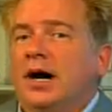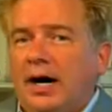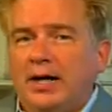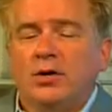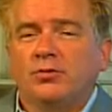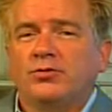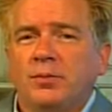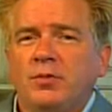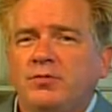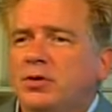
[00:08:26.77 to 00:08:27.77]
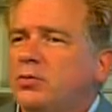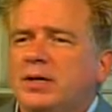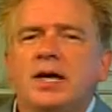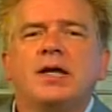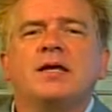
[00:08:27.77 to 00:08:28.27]
I know some of you
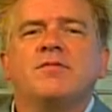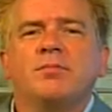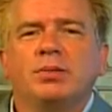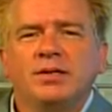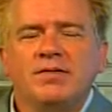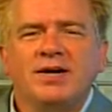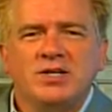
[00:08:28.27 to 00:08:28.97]
can't even believe I